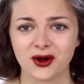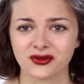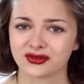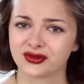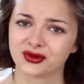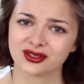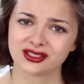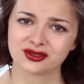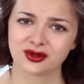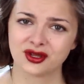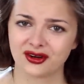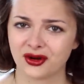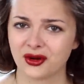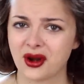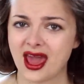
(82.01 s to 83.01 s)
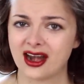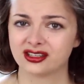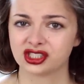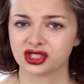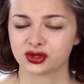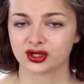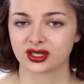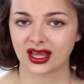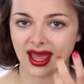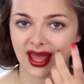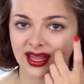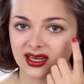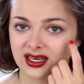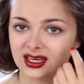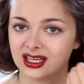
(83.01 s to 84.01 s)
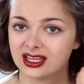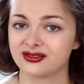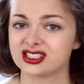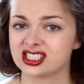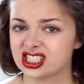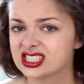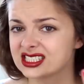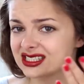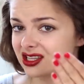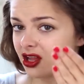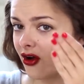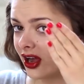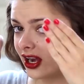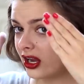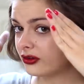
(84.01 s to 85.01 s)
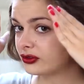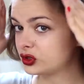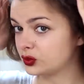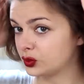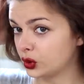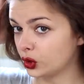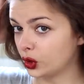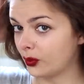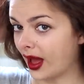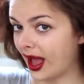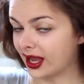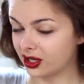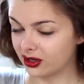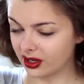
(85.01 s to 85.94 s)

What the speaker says: Of course, when your own hair is short and if it's just long enough to pull back,